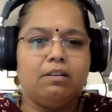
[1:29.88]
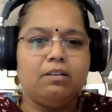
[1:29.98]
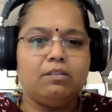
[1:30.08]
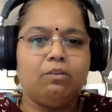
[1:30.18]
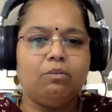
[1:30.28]

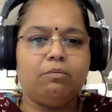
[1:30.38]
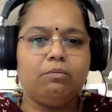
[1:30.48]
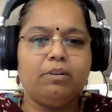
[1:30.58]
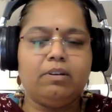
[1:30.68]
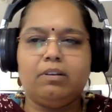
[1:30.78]
So,
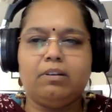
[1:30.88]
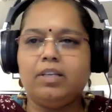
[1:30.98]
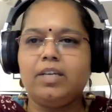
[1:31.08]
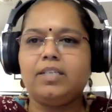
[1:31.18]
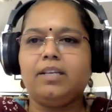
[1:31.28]
in
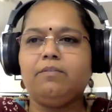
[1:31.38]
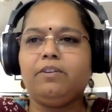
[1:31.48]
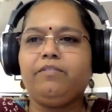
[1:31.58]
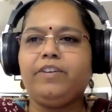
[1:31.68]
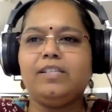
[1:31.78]
case
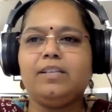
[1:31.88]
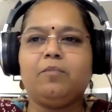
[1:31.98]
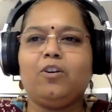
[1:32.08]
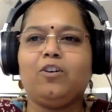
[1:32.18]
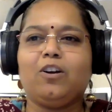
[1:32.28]
anyone feels I'm
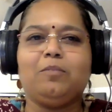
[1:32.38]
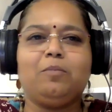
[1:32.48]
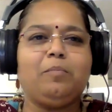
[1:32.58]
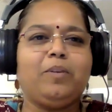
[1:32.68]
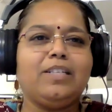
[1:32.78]
not
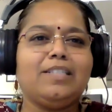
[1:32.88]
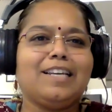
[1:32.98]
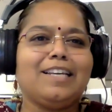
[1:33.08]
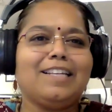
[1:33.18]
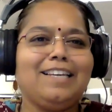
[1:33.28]
audible, please
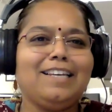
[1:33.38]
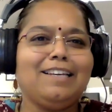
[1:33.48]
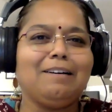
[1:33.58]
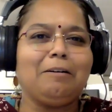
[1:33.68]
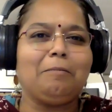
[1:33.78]
check
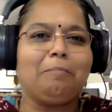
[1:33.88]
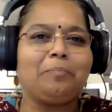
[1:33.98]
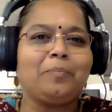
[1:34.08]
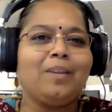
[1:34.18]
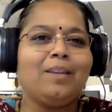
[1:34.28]
the
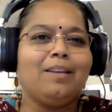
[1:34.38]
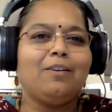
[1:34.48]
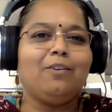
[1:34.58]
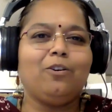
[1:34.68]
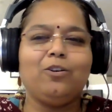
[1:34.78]

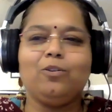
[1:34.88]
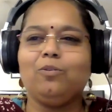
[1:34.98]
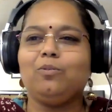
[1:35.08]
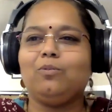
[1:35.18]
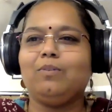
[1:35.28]

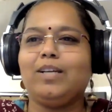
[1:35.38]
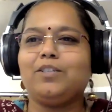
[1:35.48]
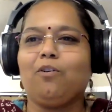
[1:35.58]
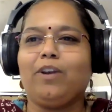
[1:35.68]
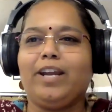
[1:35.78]
audio at
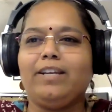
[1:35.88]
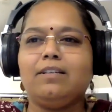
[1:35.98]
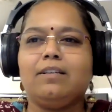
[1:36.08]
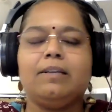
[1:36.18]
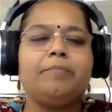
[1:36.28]
your end.